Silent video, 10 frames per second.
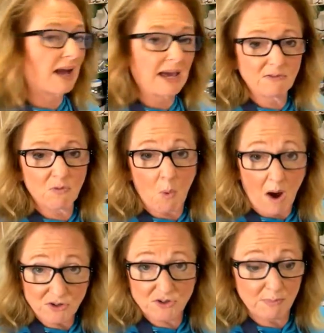kind of
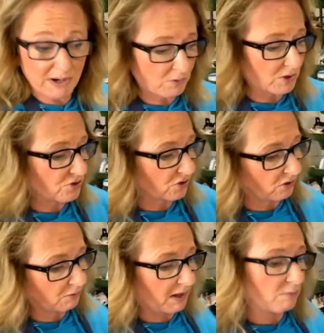watch my
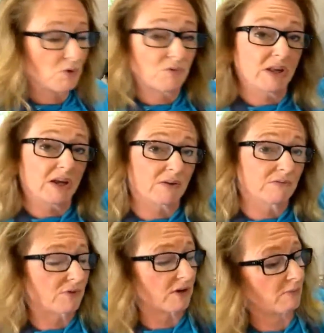original. I'm going to move it here in
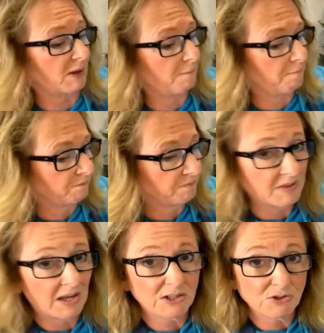front of me,
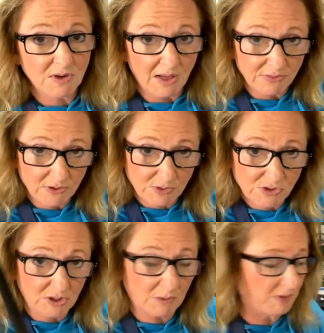and you've got the
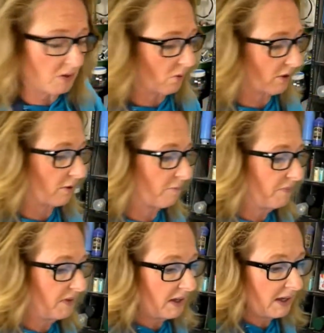original up in the corner.
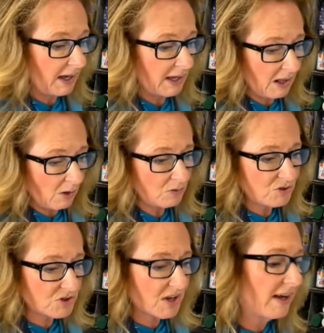And I'll
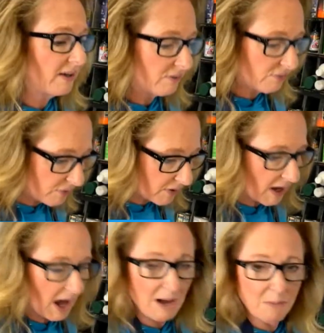just kind of
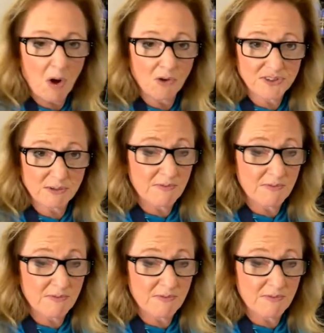eyeball some